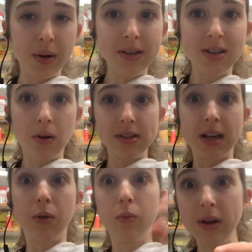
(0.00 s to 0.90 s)
But it's always
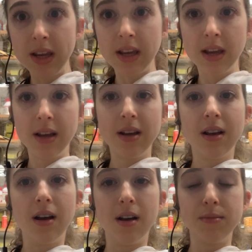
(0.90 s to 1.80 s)
like we.
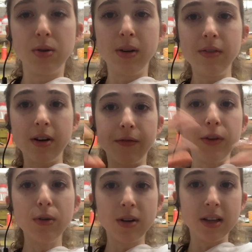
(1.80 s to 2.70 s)
Um, so even if
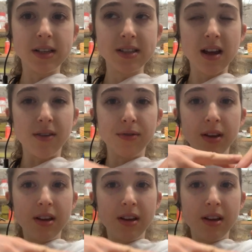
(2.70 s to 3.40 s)
you did the stuff,